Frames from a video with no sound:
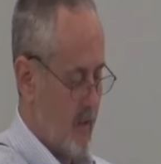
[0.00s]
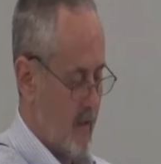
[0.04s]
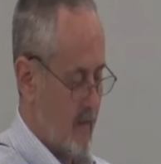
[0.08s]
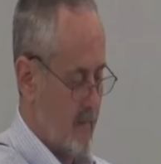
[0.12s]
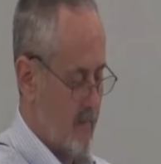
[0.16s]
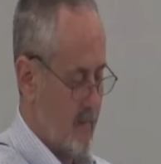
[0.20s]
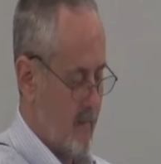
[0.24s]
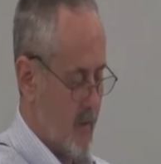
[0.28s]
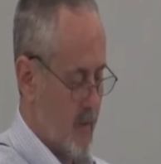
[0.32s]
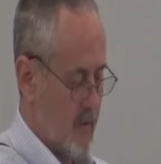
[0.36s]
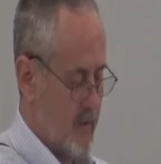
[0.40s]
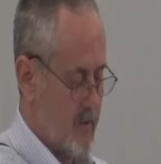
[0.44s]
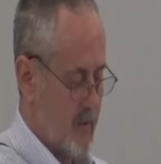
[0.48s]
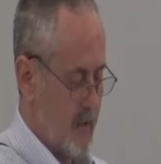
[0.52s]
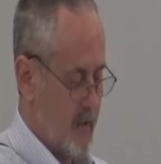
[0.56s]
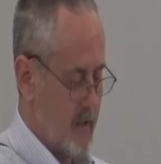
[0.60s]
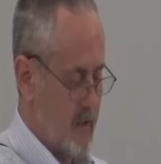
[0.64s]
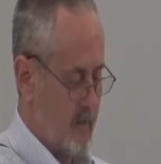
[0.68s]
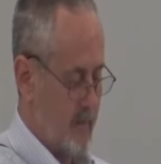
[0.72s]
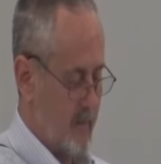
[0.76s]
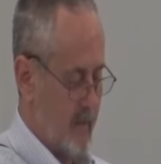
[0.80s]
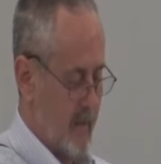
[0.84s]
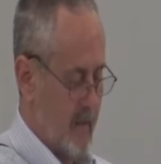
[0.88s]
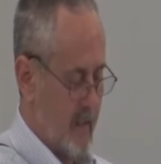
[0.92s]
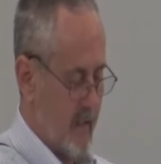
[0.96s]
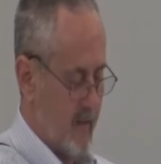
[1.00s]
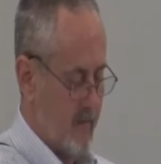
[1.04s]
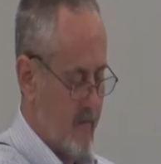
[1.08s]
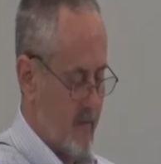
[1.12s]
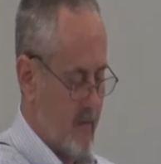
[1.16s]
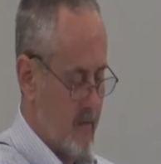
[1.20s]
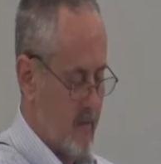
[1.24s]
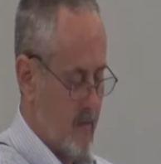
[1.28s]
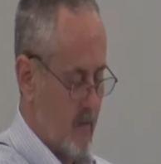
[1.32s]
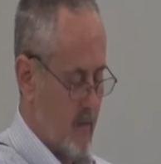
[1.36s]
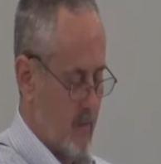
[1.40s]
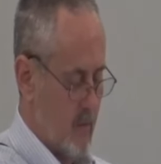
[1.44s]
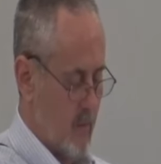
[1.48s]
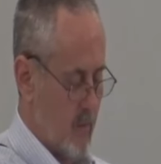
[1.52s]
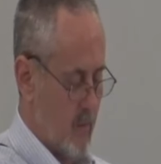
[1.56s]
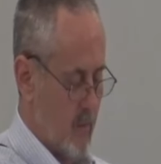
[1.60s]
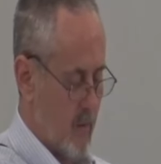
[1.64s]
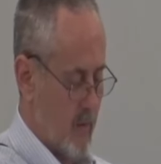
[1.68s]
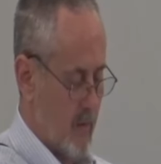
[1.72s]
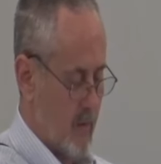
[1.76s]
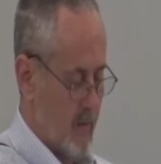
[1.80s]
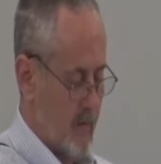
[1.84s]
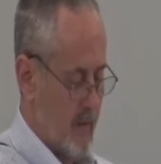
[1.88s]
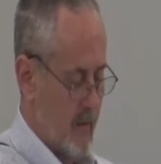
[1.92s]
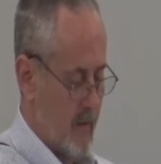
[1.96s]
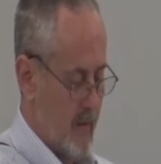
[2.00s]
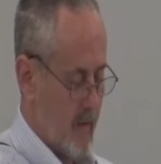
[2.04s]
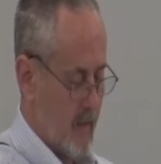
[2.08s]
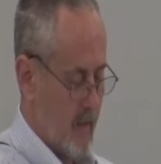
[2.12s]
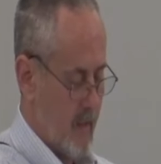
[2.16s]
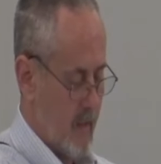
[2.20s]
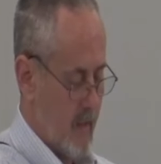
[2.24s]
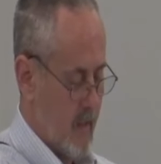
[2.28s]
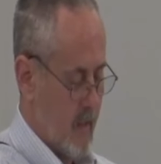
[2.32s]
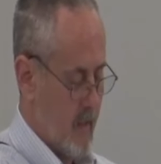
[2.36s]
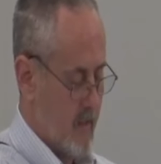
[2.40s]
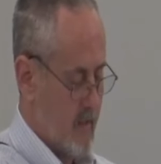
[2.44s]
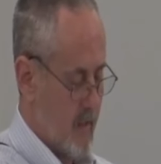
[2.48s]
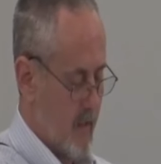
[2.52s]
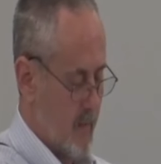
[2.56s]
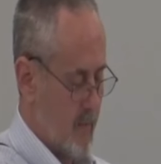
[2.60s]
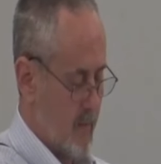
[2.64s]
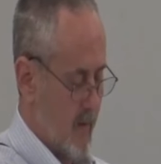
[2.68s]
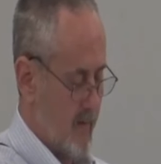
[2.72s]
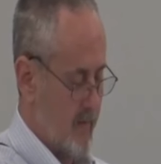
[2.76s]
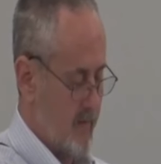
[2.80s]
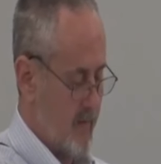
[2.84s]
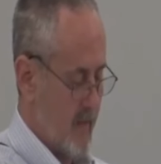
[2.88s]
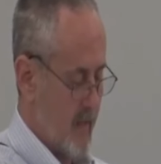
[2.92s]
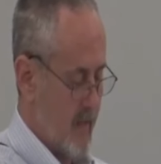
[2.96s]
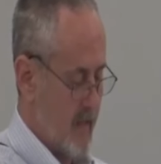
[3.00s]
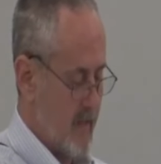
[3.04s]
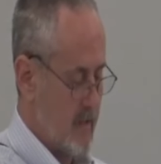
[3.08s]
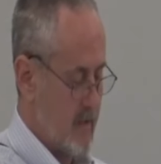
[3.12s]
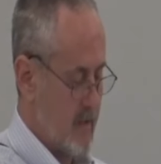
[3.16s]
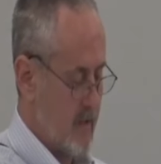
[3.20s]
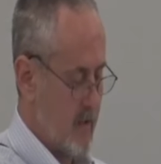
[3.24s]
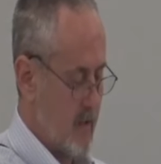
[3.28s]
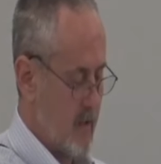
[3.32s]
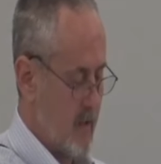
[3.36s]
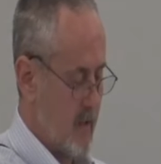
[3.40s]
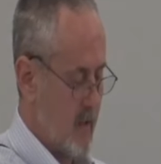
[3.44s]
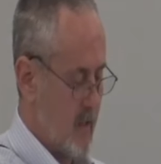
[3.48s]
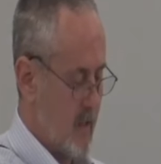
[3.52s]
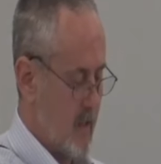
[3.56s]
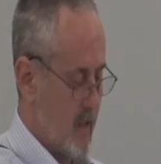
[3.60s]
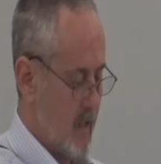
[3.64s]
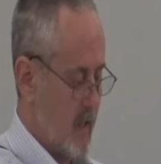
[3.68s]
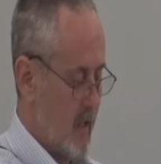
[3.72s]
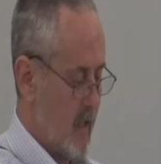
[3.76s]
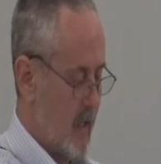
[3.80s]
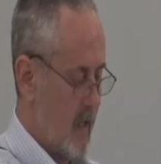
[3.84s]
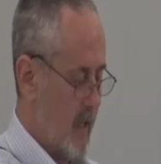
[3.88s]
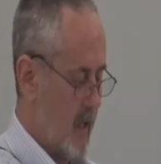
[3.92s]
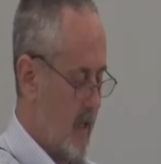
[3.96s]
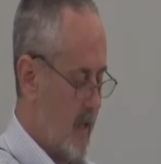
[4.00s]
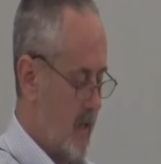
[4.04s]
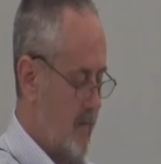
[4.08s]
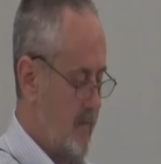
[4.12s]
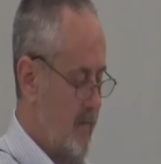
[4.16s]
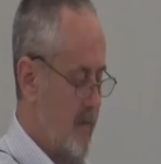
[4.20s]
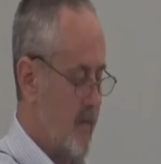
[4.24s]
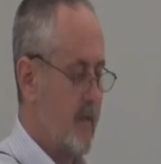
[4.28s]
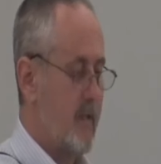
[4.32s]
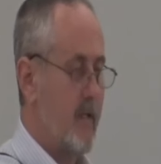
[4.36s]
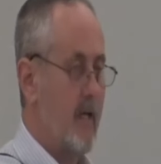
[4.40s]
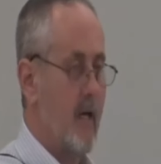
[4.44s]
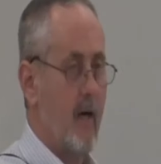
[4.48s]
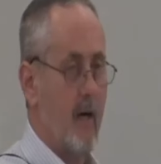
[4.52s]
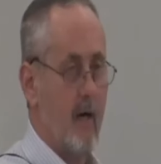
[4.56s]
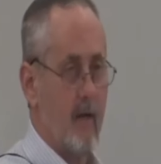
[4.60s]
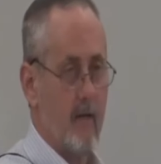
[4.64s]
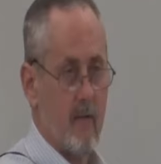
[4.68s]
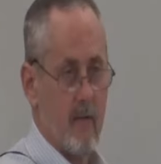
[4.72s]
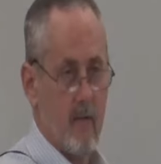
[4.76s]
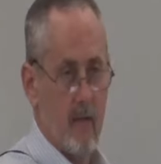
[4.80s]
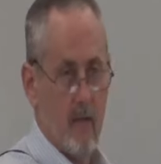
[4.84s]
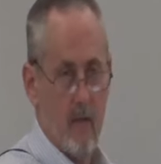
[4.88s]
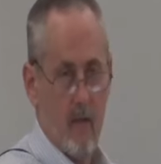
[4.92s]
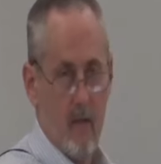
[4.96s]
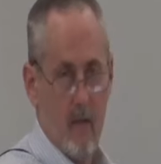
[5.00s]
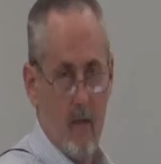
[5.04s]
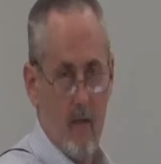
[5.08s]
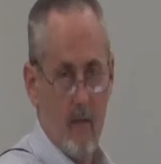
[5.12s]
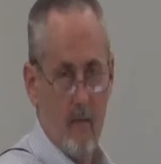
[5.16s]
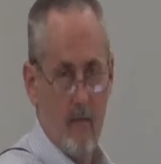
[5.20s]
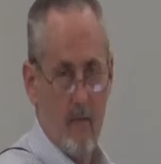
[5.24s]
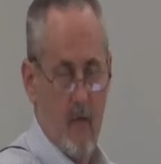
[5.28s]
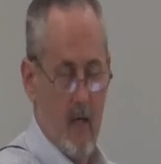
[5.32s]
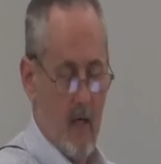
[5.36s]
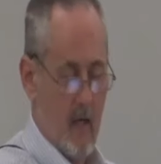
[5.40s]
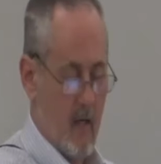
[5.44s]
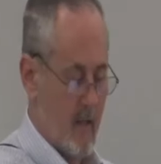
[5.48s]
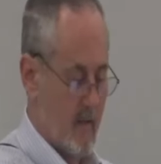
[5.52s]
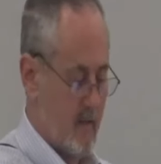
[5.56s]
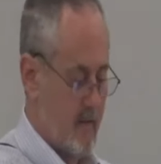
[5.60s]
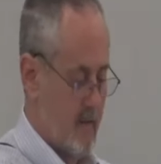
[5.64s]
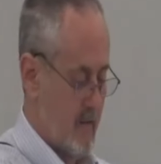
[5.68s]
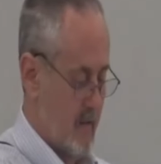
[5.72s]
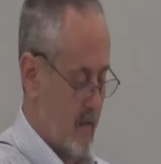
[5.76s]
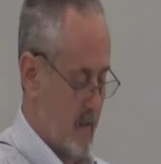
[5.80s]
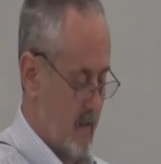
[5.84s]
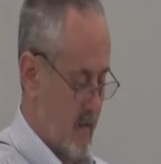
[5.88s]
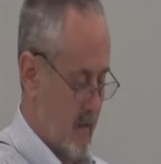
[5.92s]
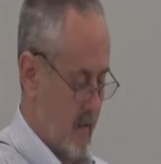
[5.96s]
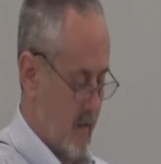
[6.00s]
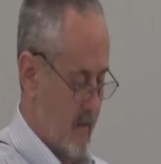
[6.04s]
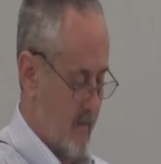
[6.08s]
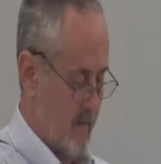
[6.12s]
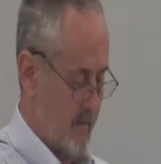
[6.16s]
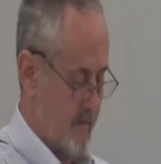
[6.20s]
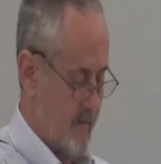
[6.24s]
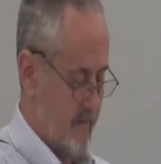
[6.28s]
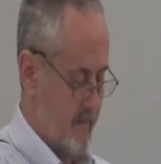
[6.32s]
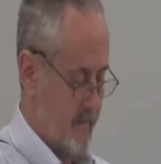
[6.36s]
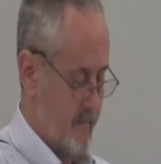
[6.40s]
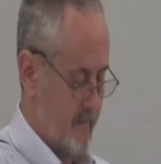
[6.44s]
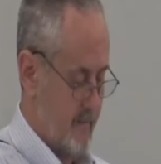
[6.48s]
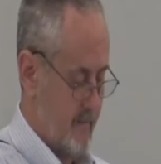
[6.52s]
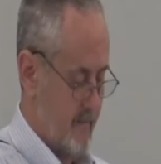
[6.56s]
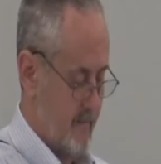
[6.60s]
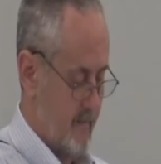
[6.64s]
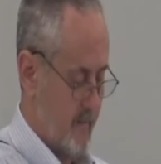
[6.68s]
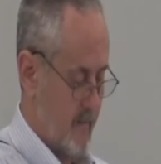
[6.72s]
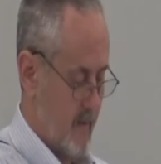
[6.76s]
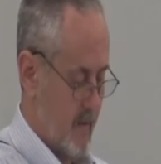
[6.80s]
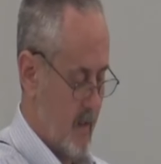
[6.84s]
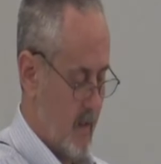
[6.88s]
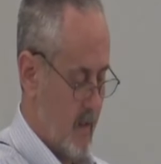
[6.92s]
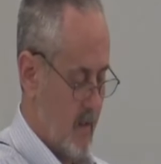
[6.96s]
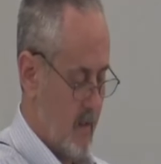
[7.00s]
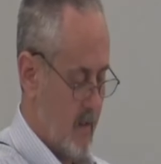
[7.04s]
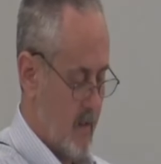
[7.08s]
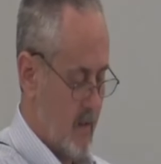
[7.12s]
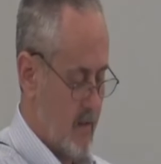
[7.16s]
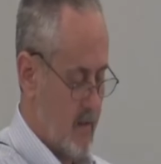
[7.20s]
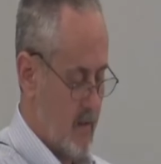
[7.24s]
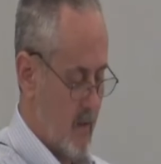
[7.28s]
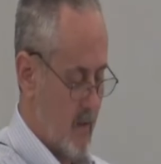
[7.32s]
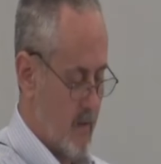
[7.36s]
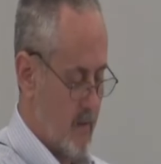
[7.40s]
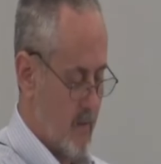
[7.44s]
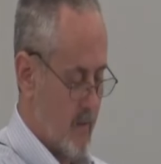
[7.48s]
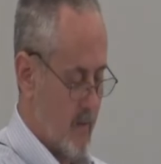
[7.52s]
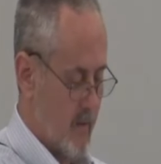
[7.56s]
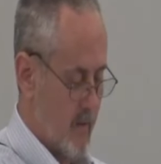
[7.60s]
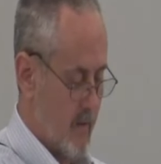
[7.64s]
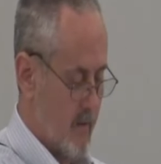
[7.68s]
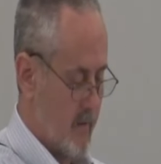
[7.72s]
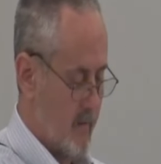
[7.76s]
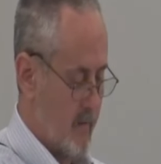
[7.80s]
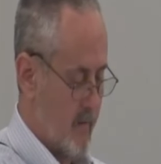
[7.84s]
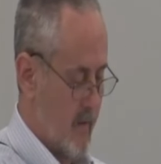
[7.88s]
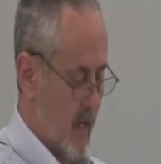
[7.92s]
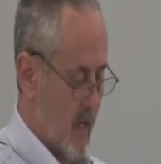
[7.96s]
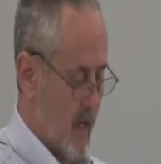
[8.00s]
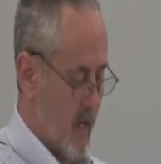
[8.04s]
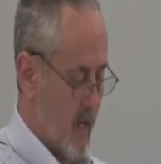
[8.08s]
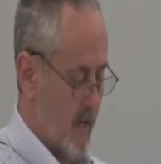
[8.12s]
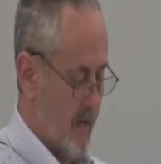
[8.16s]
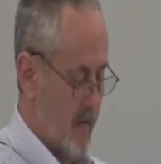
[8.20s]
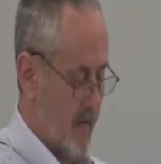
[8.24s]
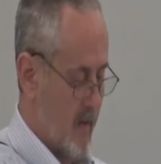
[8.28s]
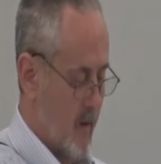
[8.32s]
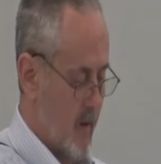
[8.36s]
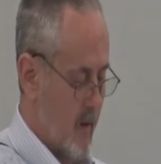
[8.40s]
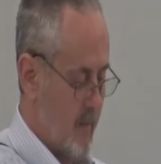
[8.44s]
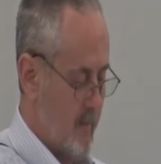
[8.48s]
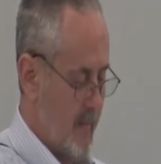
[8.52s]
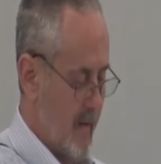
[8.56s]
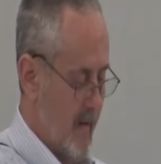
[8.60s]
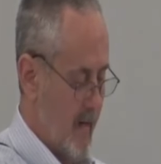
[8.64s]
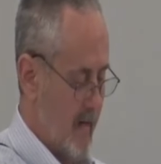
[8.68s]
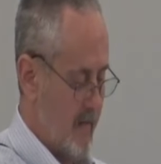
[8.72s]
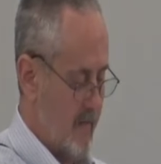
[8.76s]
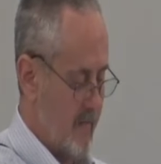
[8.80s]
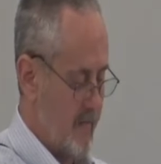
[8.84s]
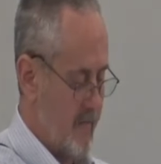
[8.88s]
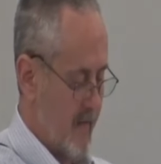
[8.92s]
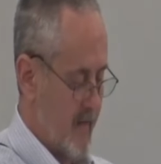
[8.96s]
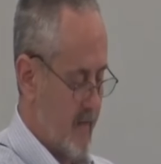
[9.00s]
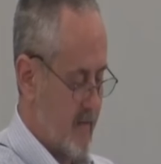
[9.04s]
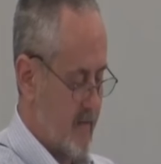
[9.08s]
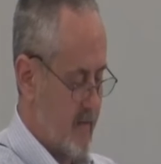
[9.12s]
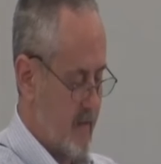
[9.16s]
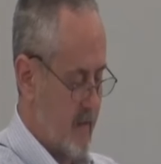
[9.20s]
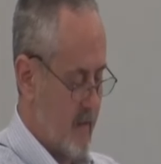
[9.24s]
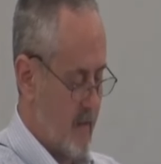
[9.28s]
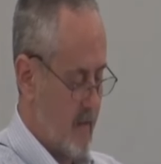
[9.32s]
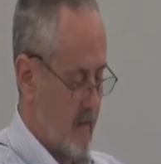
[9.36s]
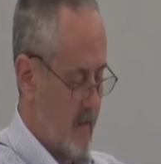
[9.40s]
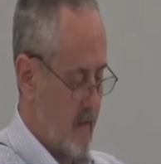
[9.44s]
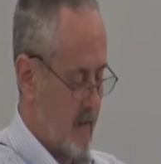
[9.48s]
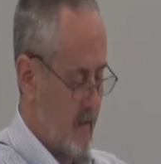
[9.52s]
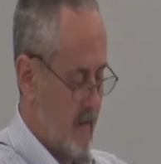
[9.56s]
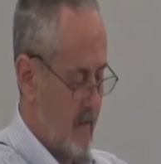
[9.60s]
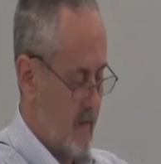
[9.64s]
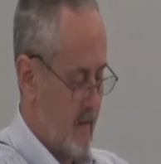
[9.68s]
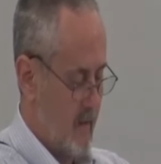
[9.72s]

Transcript: of mercy to be given to the world, is a revelation of the character of God's love. The children of God are manifested